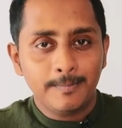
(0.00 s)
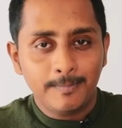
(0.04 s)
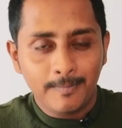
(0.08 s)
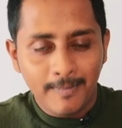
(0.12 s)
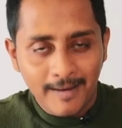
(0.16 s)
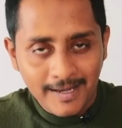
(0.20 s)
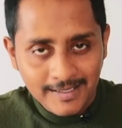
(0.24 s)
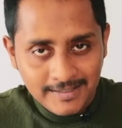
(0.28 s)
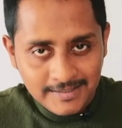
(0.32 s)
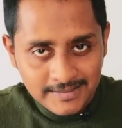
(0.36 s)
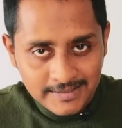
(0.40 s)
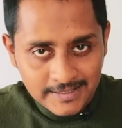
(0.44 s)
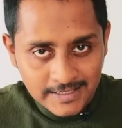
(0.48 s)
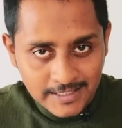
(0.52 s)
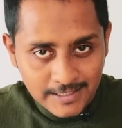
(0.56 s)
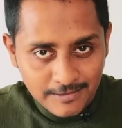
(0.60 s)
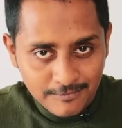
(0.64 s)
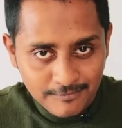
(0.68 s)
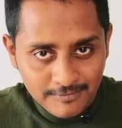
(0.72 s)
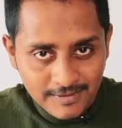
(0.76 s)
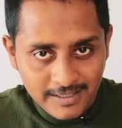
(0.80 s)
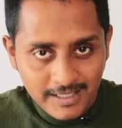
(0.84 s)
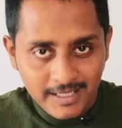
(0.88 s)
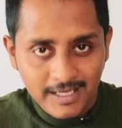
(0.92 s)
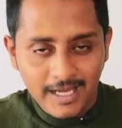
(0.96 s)

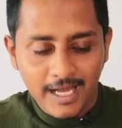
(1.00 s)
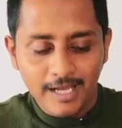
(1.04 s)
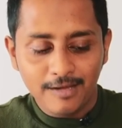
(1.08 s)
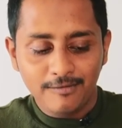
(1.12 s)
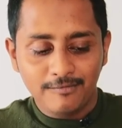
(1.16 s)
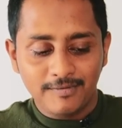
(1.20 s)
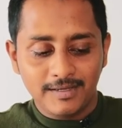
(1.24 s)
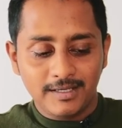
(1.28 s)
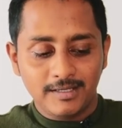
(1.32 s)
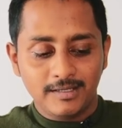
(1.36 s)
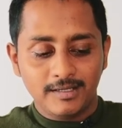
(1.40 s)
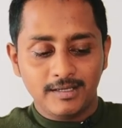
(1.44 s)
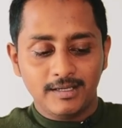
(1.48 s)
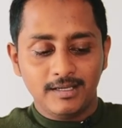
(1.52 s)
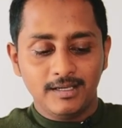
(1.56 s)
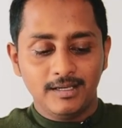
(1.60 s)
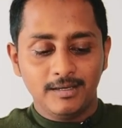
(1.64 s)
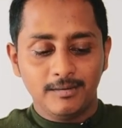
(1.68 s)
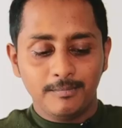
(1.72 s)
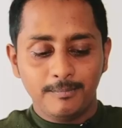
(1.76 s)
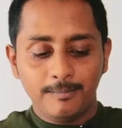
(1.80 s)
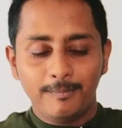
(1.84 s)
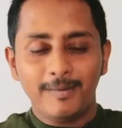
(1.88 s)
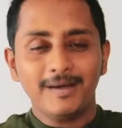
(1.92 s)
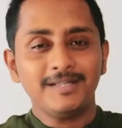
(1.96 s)
Perceive, E I V E,
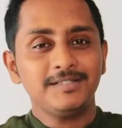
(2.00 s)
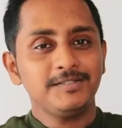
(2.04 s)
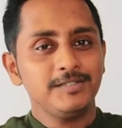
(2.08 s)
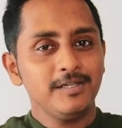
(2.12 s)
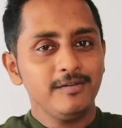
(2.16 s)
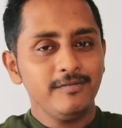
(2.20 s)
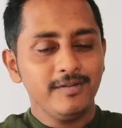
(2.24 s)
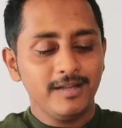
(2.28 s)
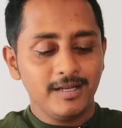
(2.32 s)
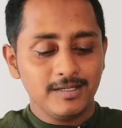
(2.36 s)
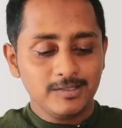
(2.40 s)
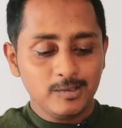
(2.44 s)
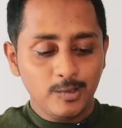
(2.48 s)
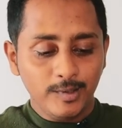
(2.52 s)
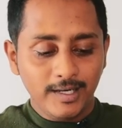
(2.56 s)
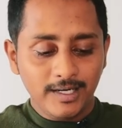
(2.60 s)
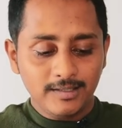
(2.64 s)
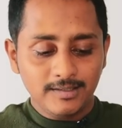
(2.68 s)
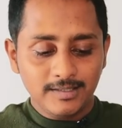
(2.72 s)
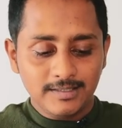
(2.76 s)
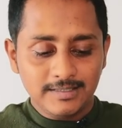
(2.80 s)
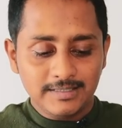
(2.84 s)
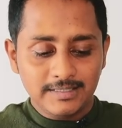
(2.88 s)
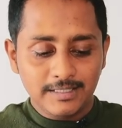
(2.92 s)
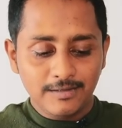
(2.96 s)
perseverance. Look at
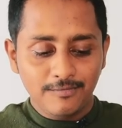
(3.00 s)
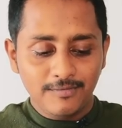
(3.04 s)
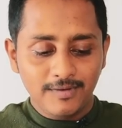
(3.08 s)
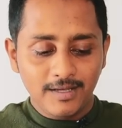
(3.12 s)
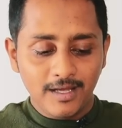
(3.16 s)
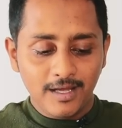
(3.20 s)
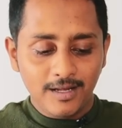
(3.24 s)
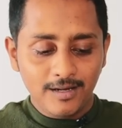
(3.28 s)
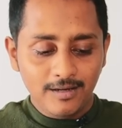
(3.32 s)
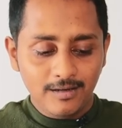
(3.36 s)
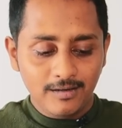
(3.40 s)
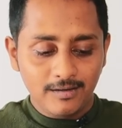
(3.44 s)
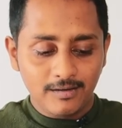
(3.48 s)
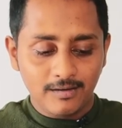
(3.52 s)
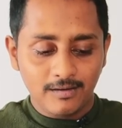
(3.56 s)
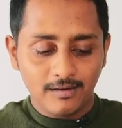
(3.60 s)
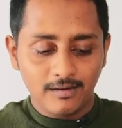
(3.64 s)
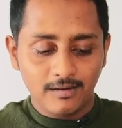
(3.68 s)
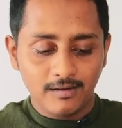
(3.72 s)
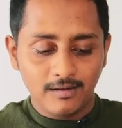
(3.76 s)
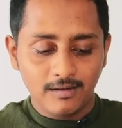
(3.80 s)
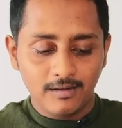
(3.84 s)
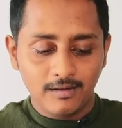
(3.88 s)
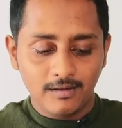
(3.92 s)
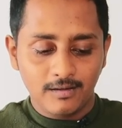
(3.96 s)
this, severe.
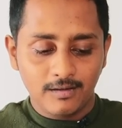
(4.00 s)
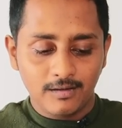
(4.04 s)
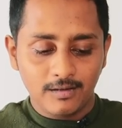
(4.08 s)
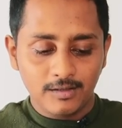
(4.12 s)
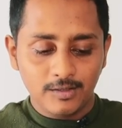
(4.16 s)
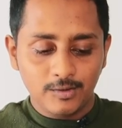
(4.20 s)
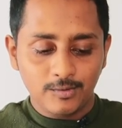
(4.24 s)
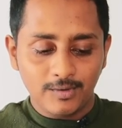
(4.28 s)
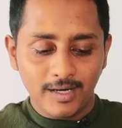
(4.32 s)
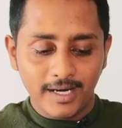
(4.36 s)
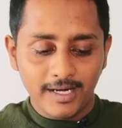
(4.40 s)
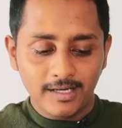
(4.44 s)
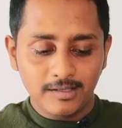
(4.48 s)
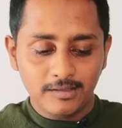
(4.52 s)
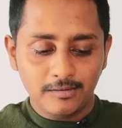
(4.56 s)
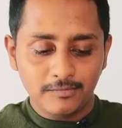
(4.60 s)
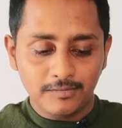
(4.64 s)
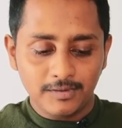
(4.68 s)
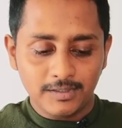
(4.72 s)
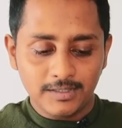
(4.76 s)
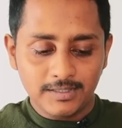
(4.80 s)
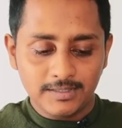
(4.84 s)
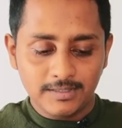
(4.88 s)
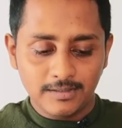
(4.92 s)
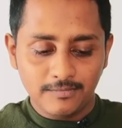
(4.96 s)
You write the
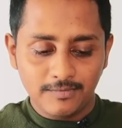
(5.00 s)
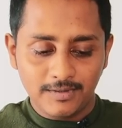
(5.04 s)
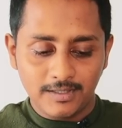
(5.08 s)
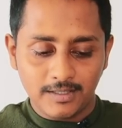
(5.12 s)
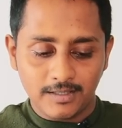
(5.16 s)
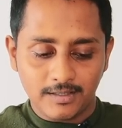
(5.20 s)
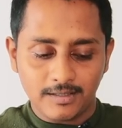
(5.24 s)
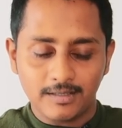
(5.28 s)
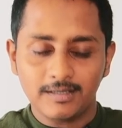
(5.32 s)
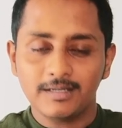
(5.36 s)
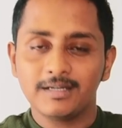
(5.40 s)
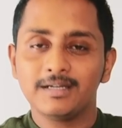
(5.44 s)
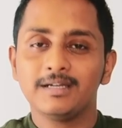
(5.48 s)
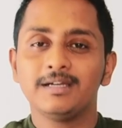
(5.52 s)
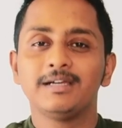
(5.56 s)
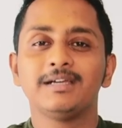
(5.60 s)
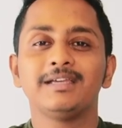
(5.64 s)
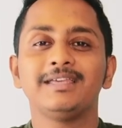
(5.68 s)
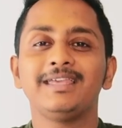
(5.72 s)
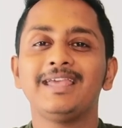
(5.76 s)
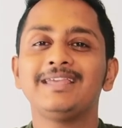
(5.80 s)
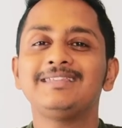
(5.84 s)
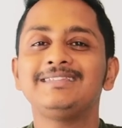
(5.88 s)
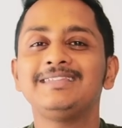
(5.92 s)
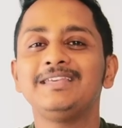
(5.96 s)
word severe.
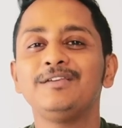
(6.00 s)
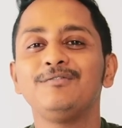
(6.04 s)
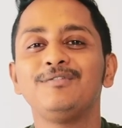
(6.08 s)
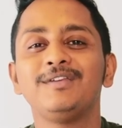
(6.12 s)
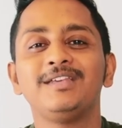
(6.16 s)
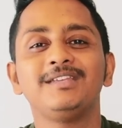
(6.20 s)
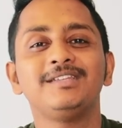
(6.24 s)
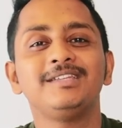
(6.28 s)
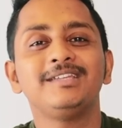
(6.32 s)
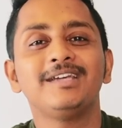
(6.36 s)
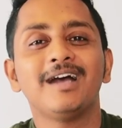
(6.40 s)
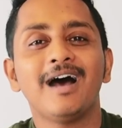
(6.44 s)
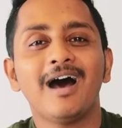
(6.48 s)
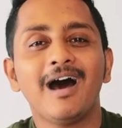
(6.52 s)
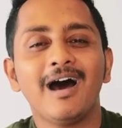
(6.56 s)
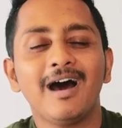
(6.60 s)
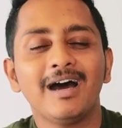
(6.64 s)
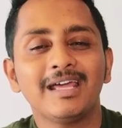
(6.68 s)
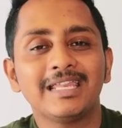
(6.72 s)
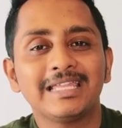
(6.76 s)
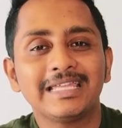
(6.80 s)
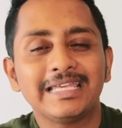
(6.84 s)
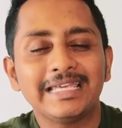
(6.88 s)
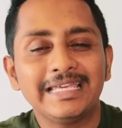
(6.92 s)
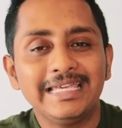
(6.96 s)
S E V E
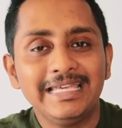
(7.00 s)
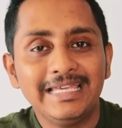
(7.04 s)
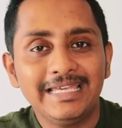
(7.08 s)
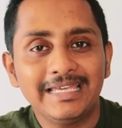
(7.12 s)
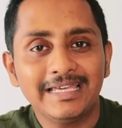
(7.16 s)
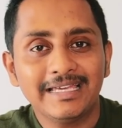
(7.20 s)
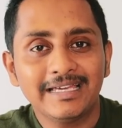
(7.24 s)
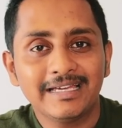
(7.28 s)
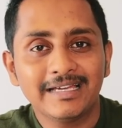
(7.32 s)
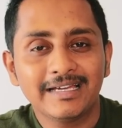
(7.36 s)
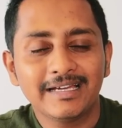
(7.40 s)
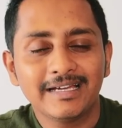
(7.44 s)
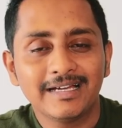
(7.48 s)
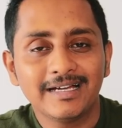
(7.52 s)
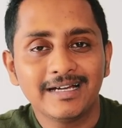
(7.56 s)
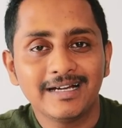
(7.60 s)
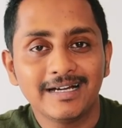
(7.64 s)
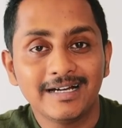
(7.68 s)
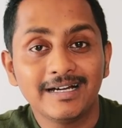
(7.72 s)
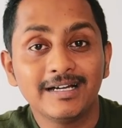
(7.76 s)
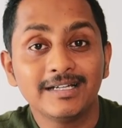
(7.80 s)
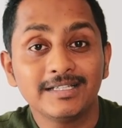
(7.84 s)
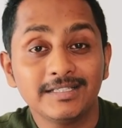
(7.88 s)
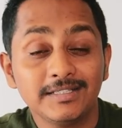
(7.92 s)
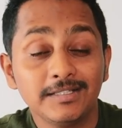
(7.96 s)
R E,
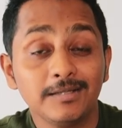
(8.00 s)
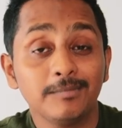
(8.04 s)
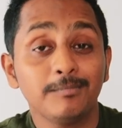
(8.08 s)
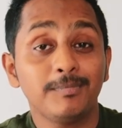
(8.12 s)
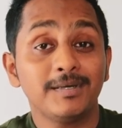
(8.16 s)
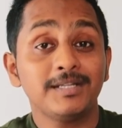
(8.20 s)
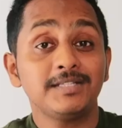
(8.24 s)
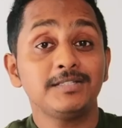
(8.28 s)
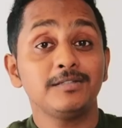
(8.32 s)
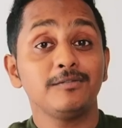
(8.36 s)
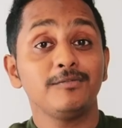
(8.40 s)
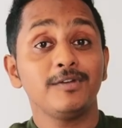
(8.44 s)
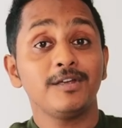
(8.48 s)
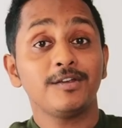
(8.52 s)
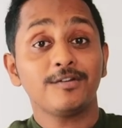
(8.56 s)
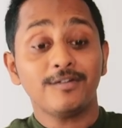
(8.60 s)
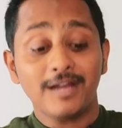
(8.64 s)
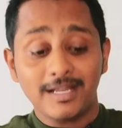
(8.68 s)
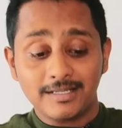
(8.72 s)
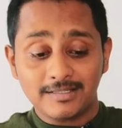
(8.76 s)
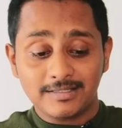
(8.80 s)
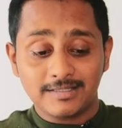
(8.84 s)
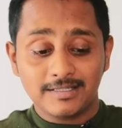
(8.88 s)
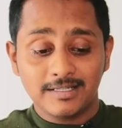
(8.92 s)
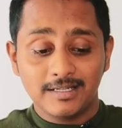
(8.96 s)

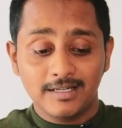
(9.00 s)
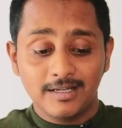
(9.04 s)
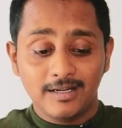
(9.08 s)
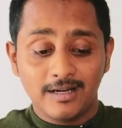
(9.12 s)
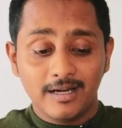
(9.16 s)
perseverance.